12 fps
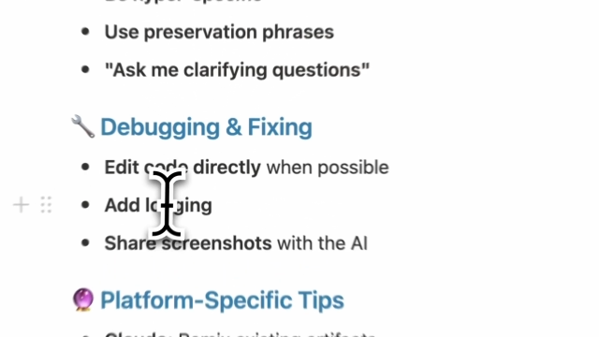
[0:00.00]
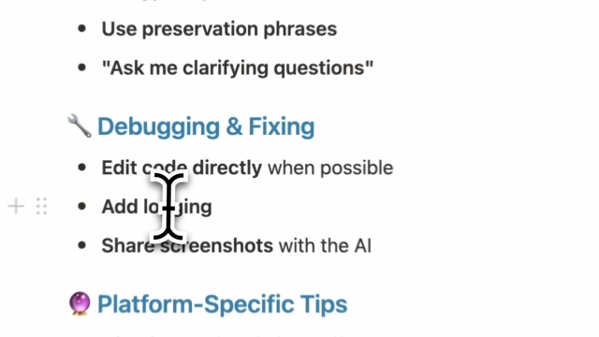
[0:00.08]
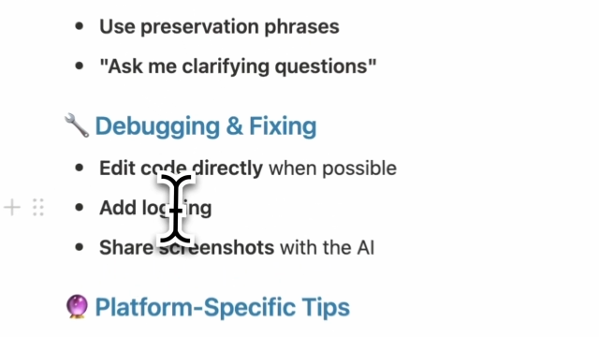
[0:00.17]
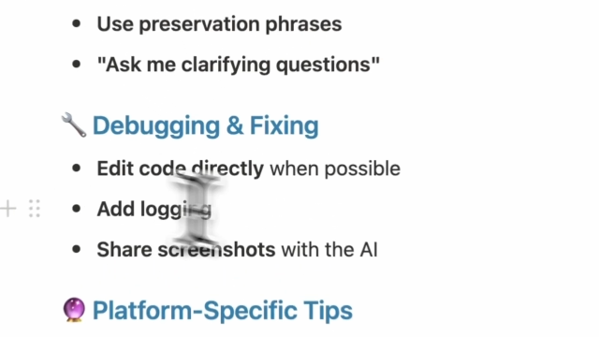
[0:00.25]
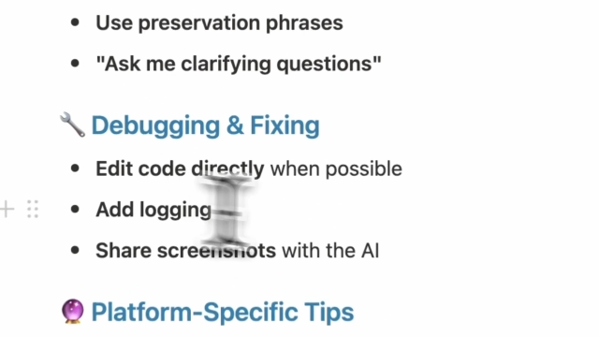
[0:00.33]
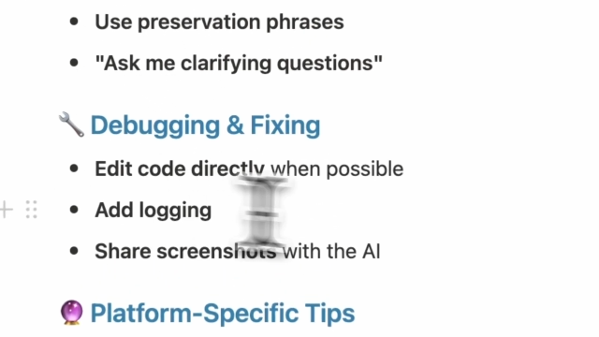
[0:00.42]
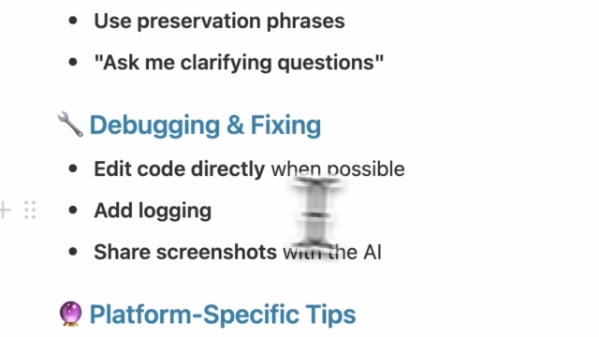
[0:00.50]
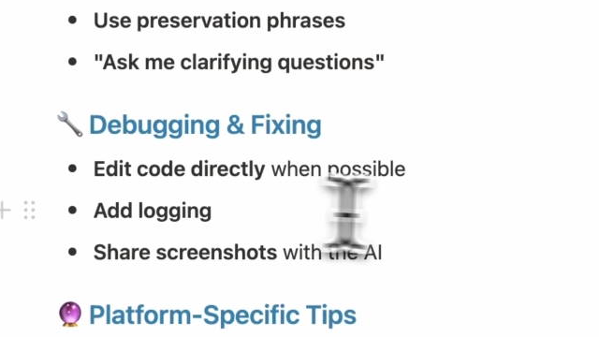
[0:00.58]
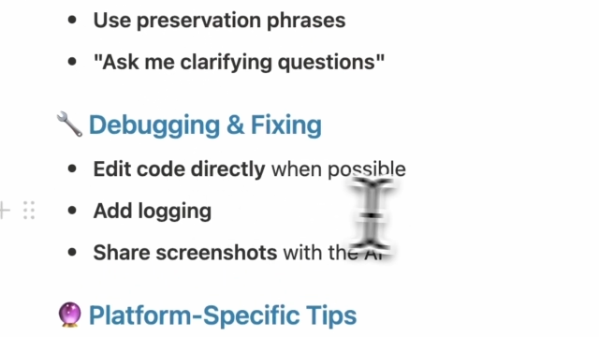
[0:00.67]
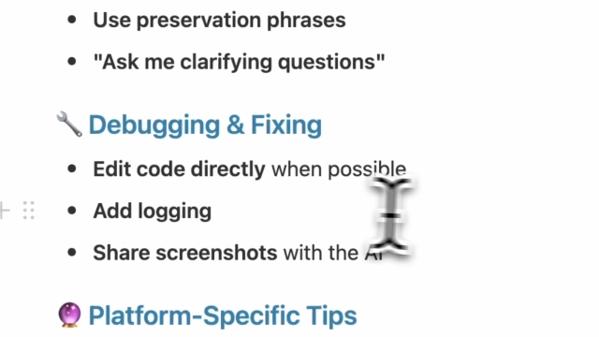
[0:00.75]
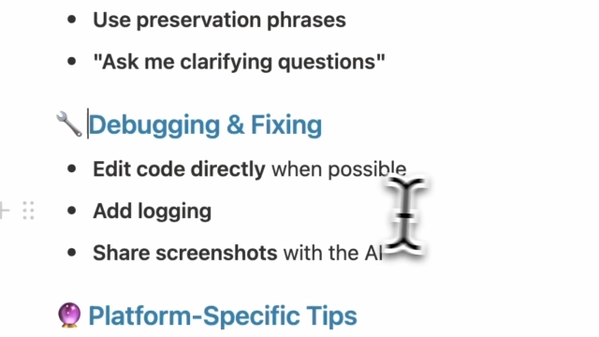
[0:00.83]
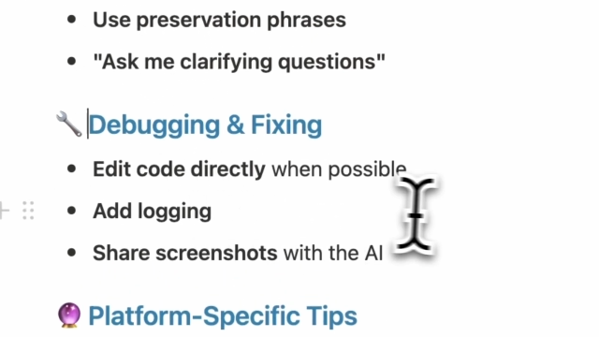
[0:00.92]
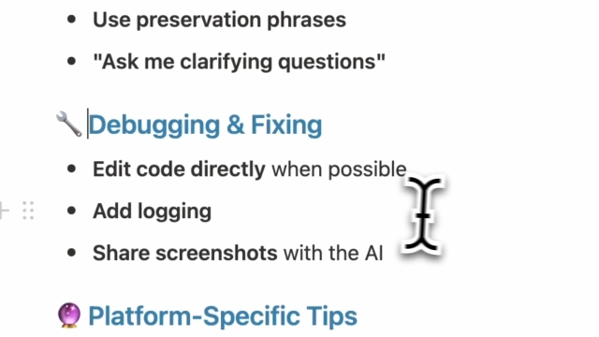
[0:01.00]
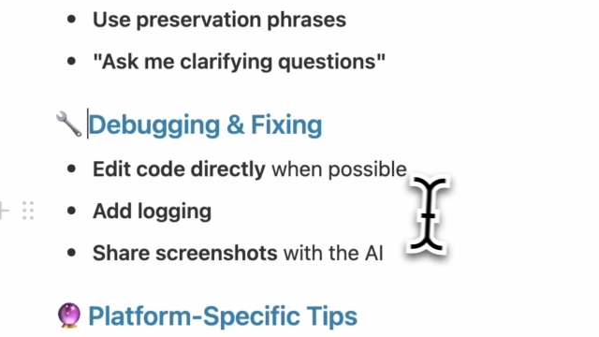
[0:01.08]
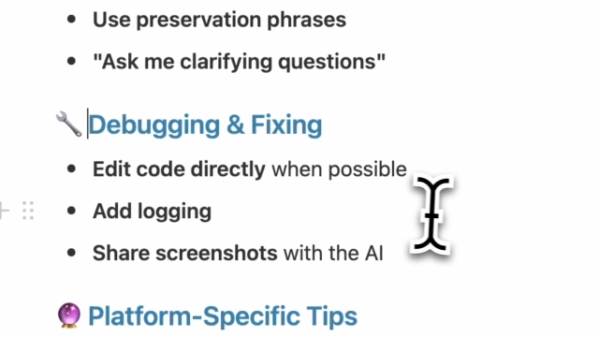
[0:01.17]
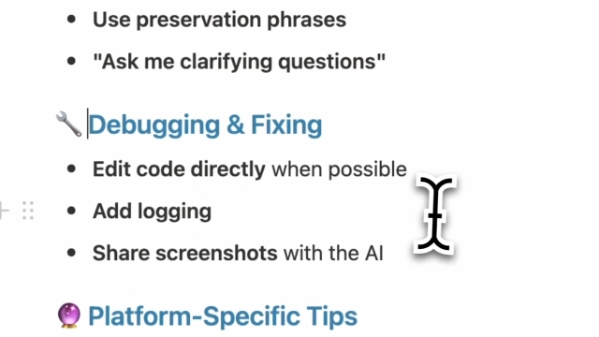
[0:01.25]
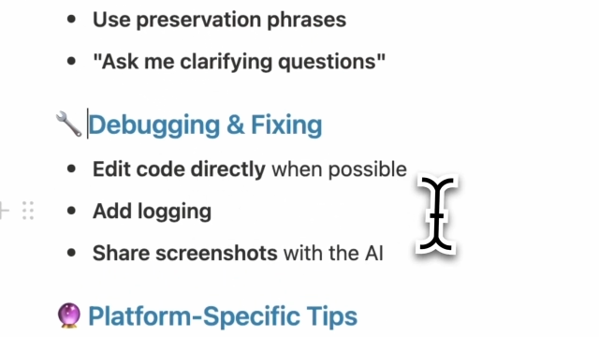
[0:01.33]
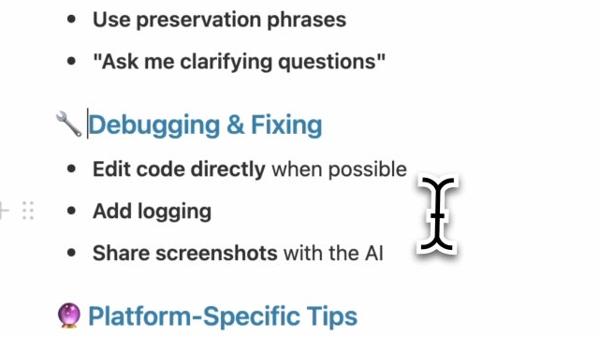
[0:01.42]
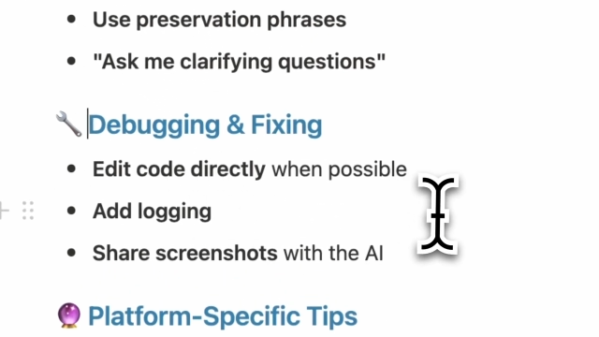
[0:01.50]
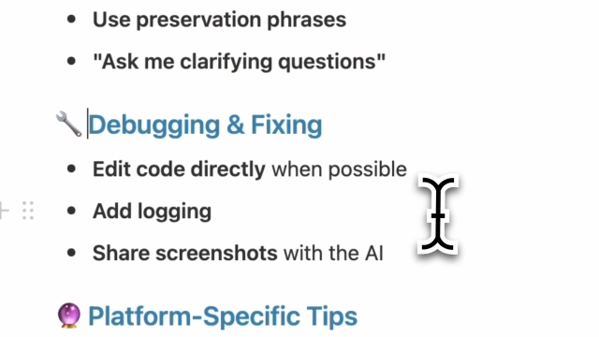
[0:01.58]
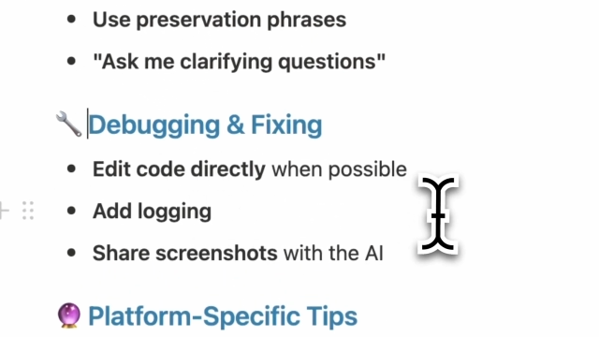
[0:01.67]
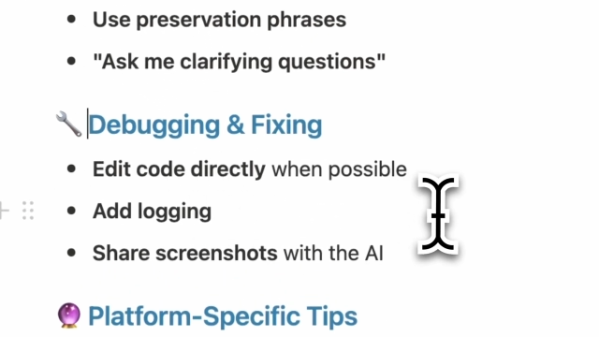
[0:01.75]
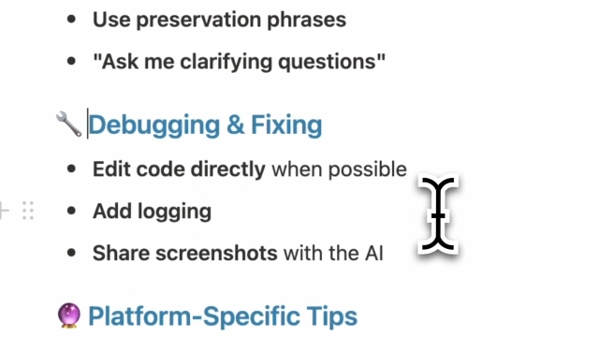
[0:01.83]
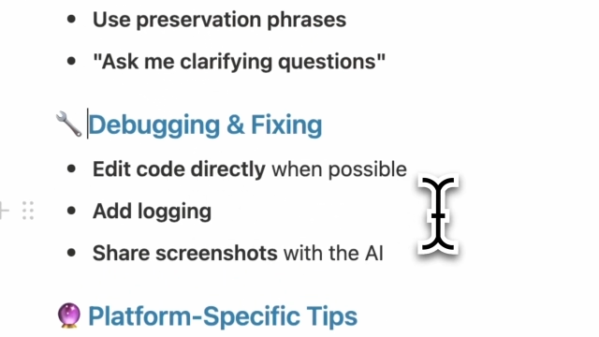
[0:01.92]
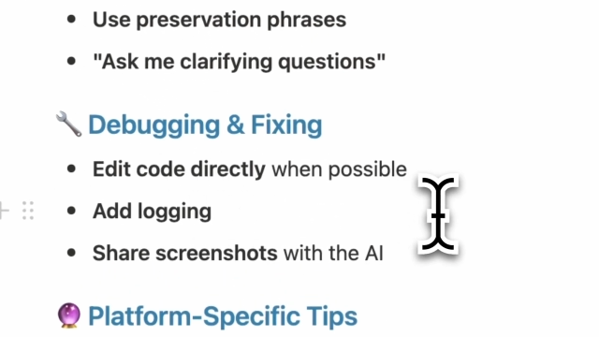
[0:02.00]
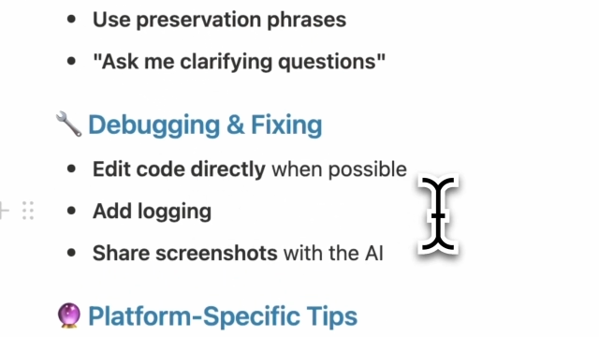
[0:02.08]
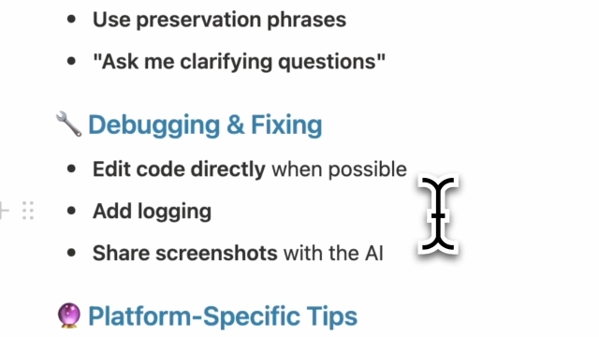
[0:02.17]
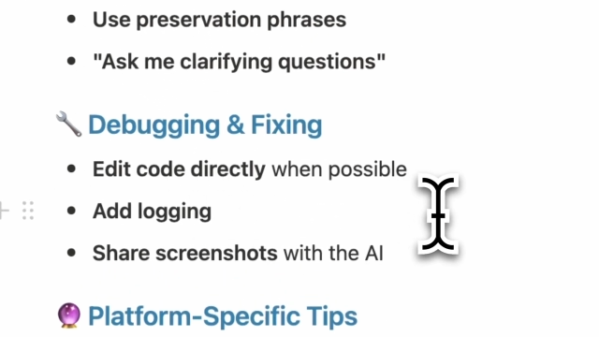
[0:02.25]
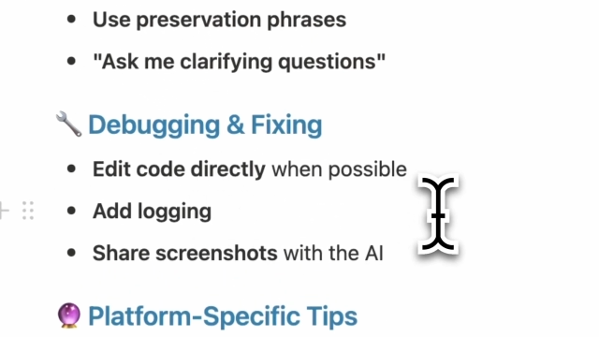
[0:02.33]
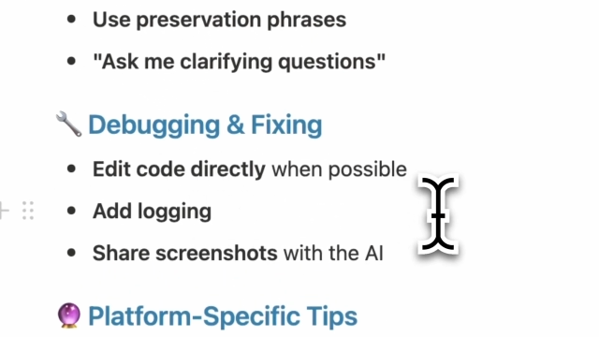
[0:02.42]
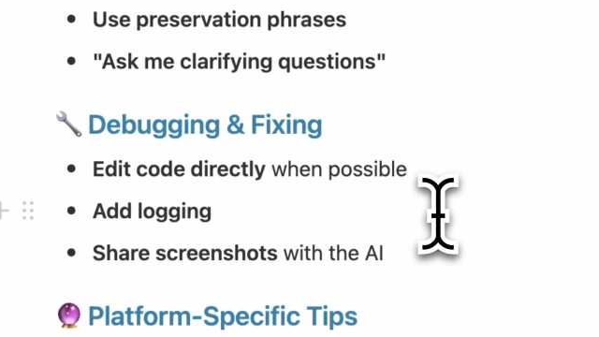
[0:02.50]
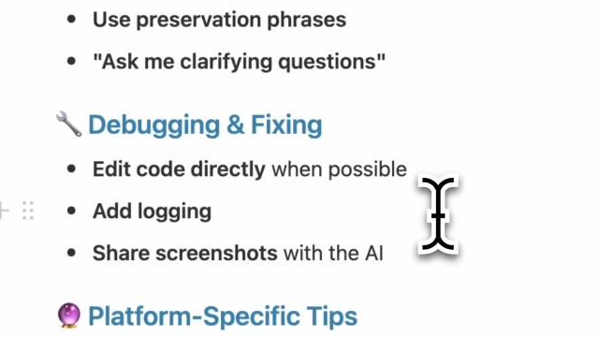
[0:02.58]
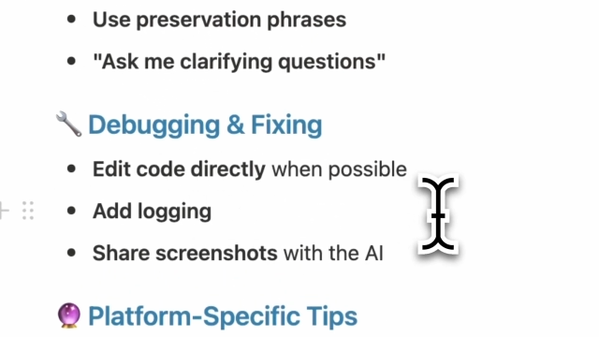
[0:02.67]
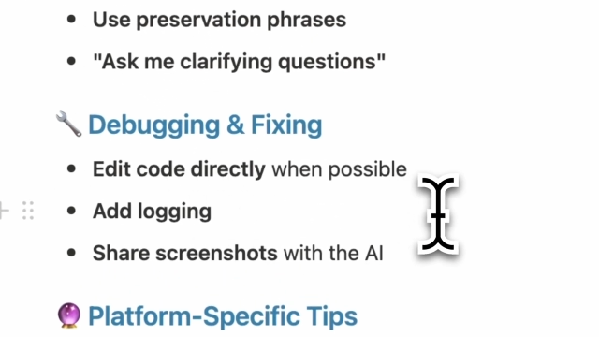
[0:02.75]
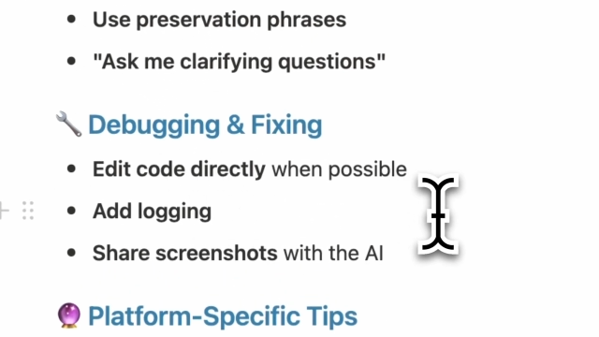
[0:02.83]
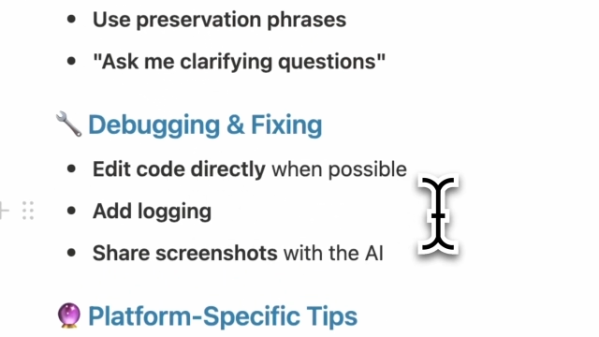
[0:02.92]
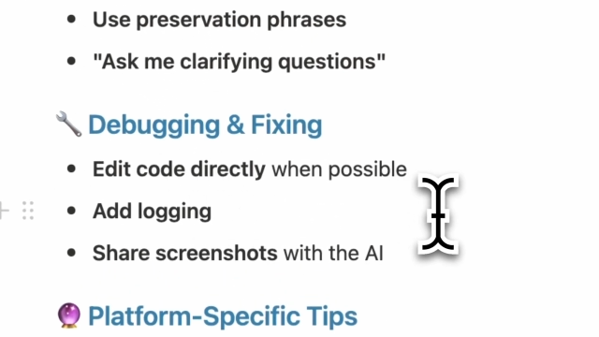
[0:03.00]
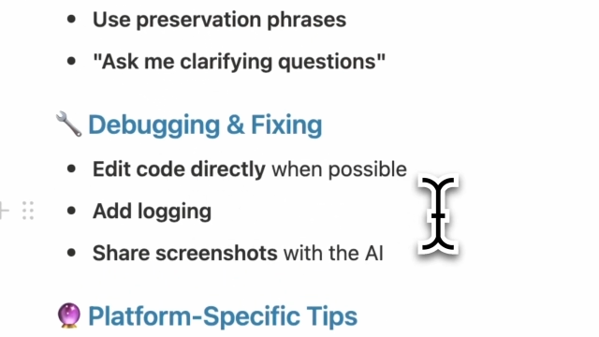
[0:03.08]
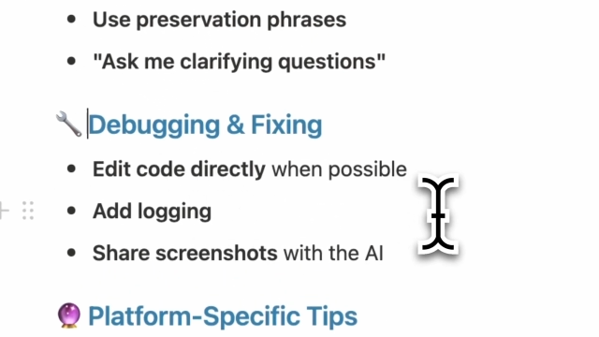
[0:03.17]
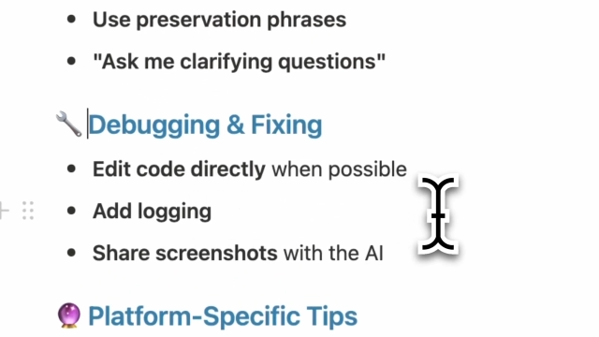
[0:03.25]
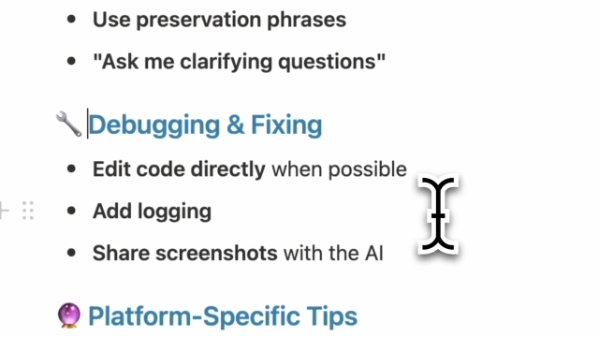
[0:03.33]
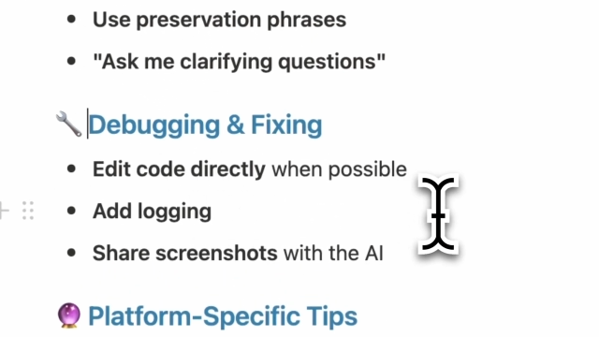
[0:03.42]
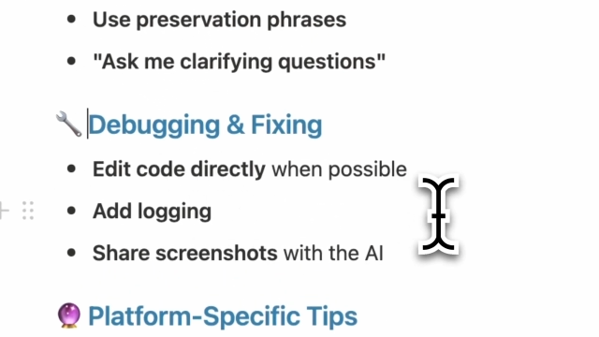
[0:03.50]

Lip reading: [unreadable: no face in view]